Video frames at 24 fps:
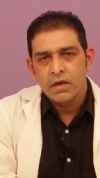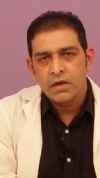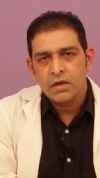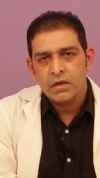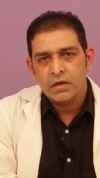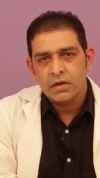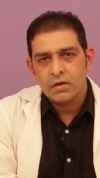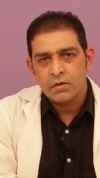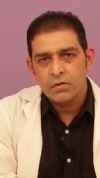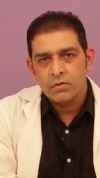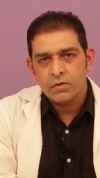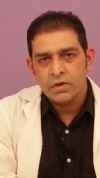
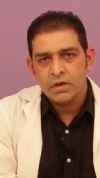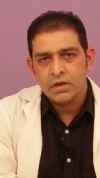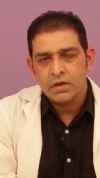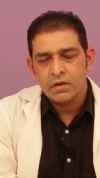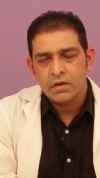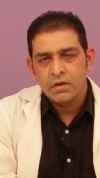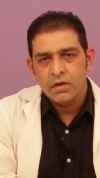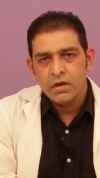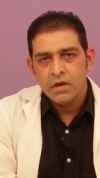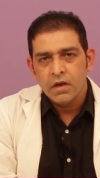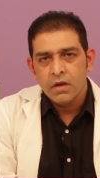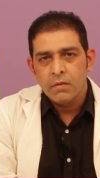including
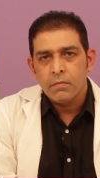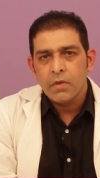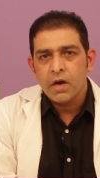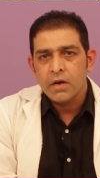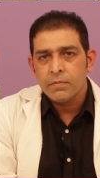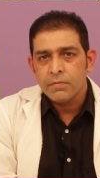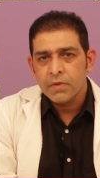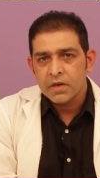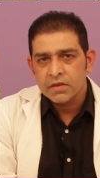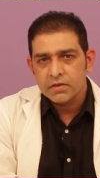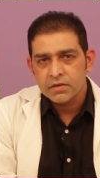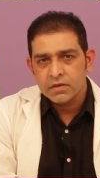
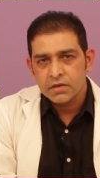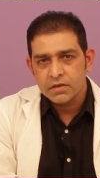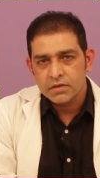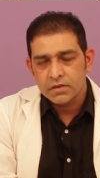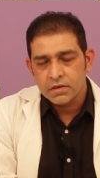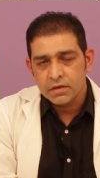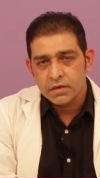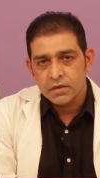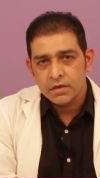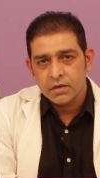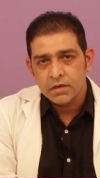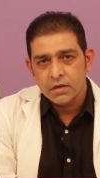bypass
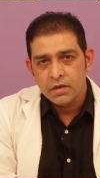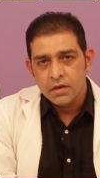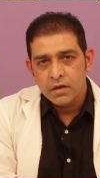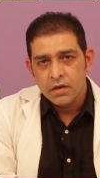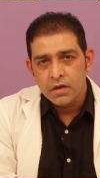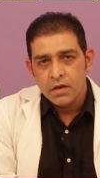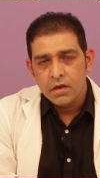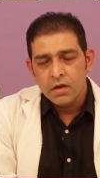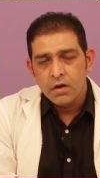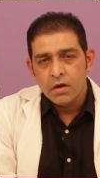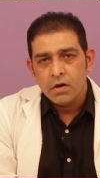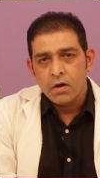surgery,
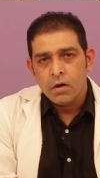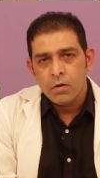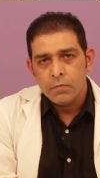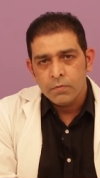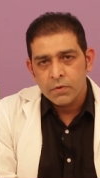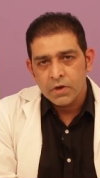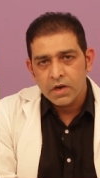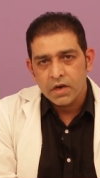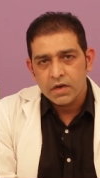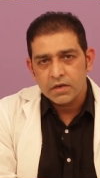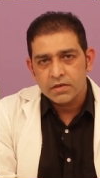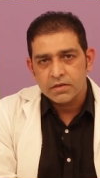
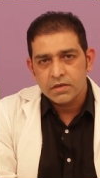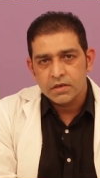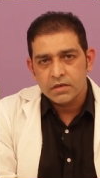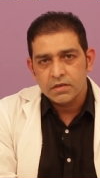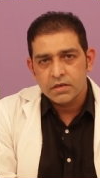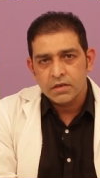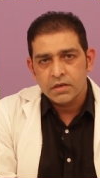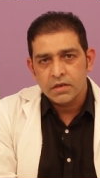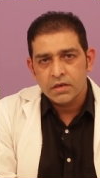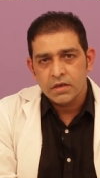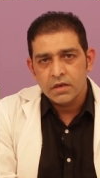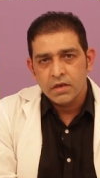open heart
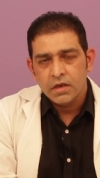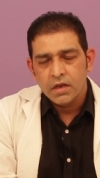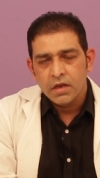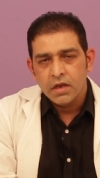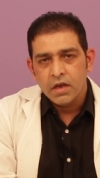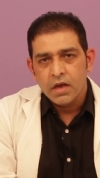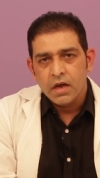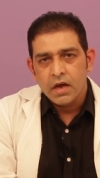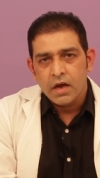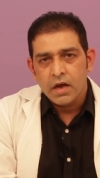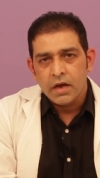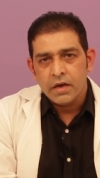surgery
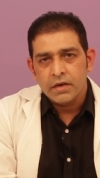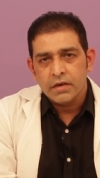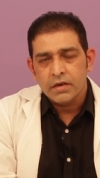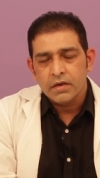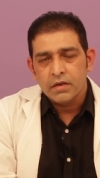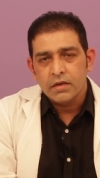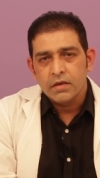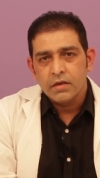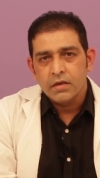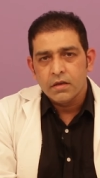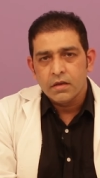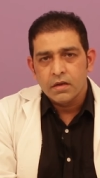and
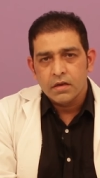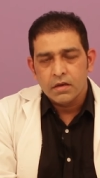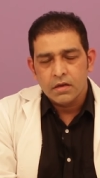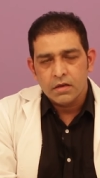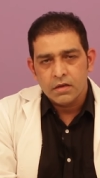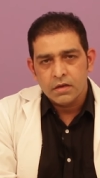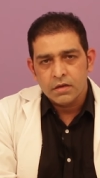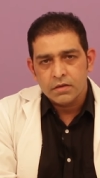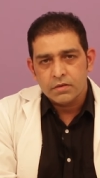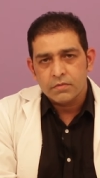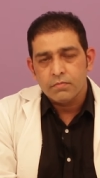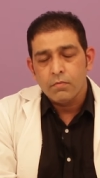
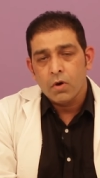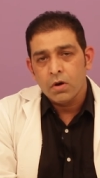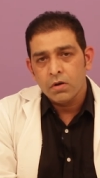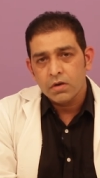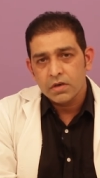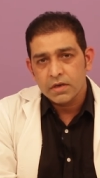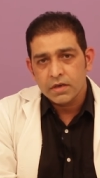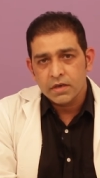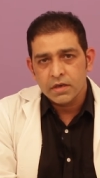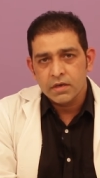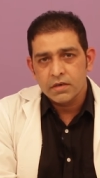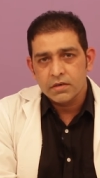uh,
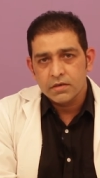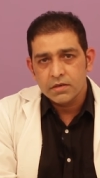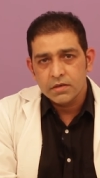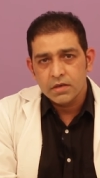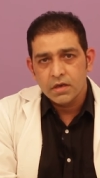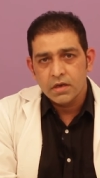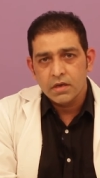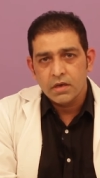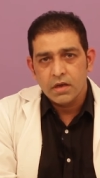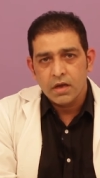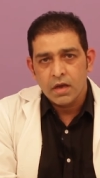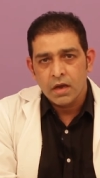small
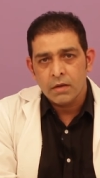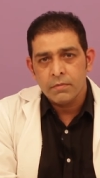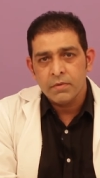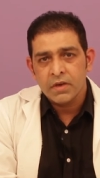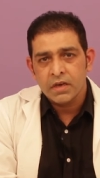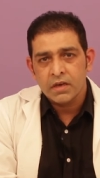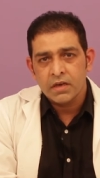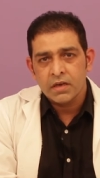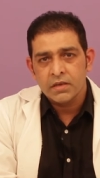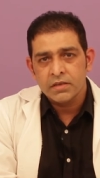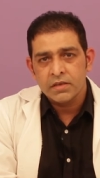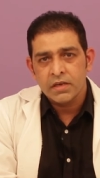kids
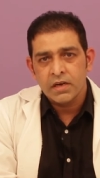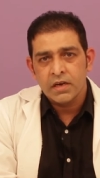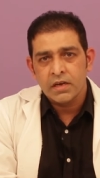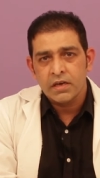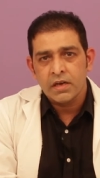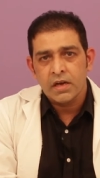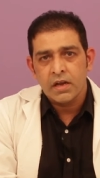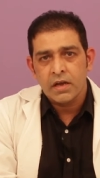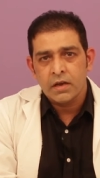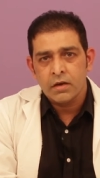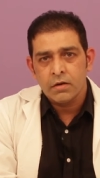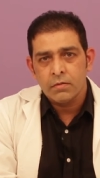having
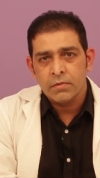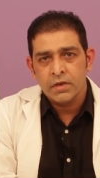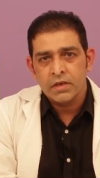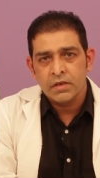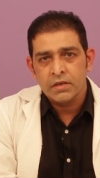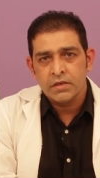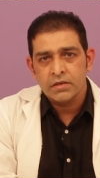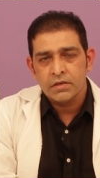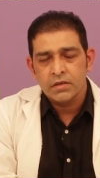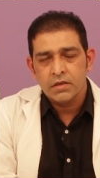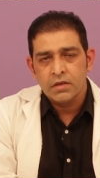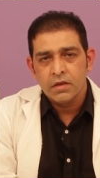congenital
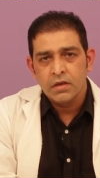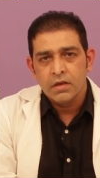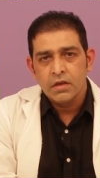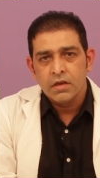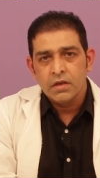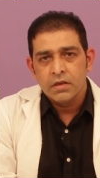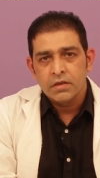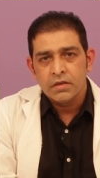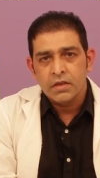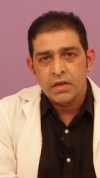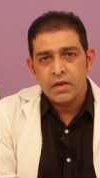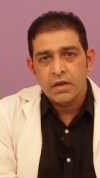anomalies,
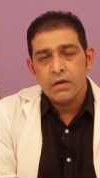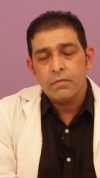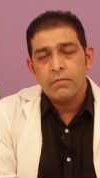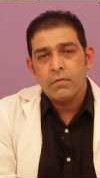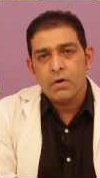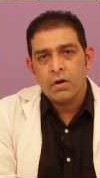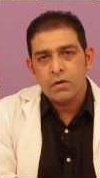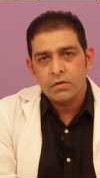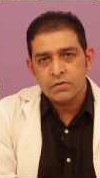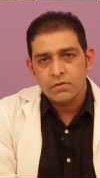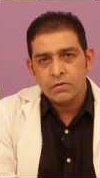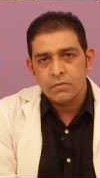they have
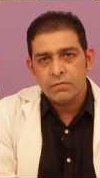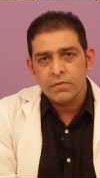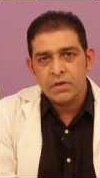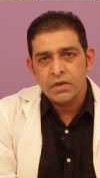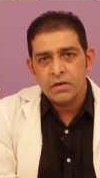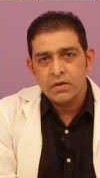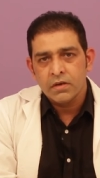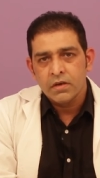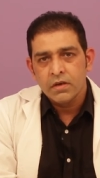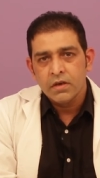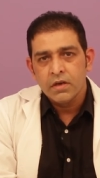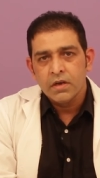also
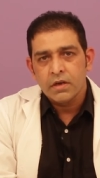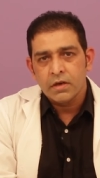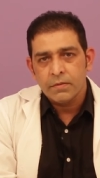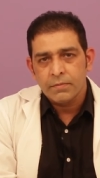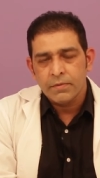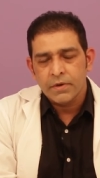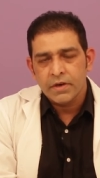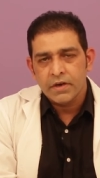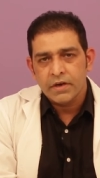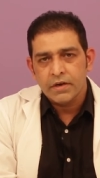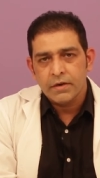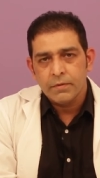been
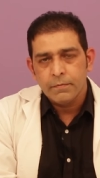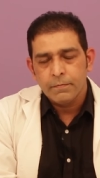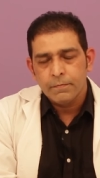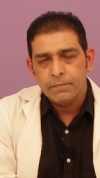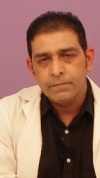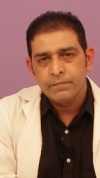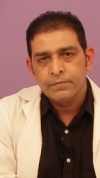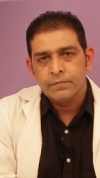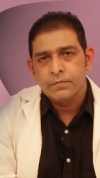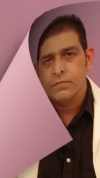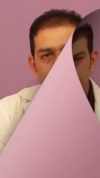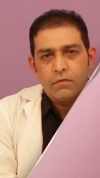repaired.
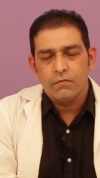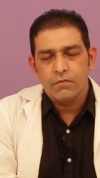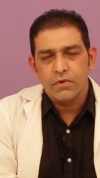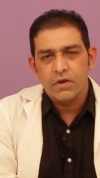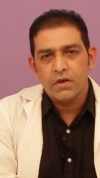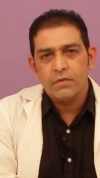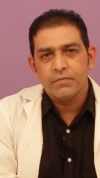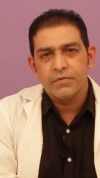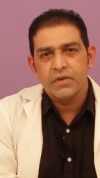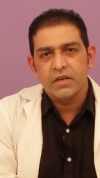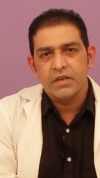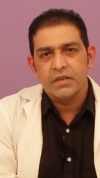We
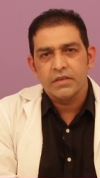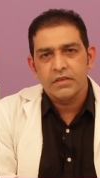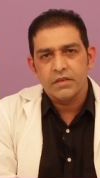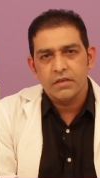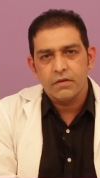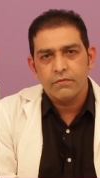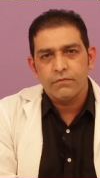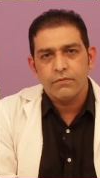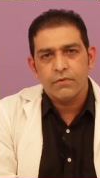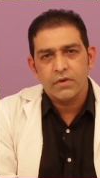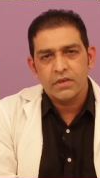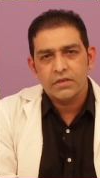have done
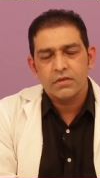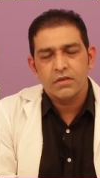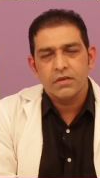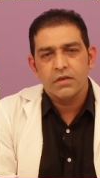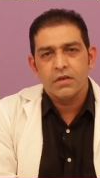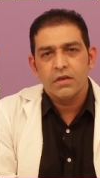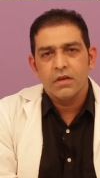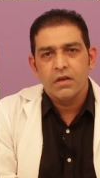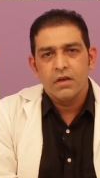the first